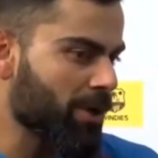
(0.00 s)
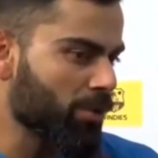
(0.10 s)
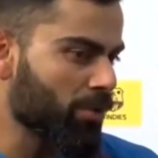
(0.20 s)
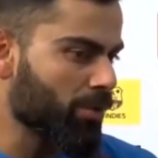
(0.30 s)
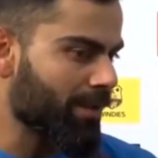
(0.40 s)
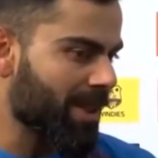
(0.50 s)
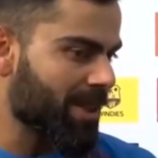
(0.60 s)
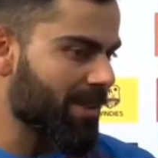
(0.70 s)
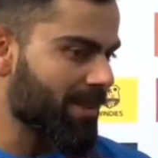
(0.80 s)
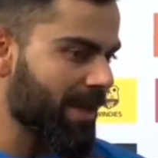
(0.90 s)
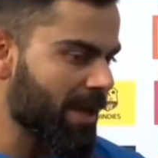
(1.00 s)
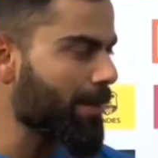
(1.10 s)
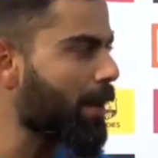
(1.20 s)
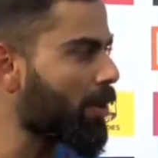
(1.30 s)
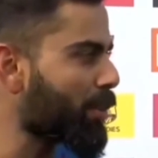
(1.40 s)
away to
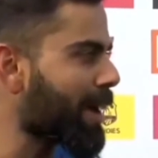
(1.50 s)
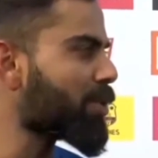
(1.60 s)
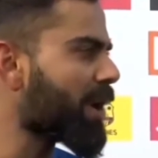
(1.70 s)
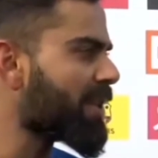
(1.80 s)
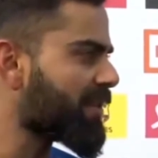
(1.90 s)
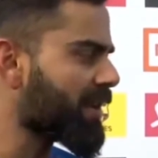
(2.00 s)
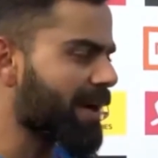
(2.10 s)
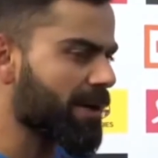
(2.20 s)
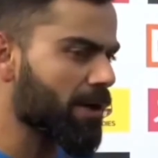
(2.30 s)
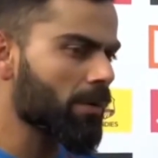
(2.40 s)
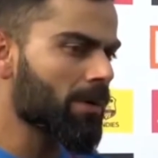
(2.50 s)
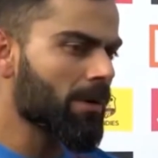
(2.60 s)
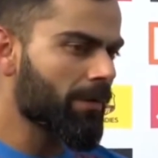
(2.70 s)
think about 2023 right now.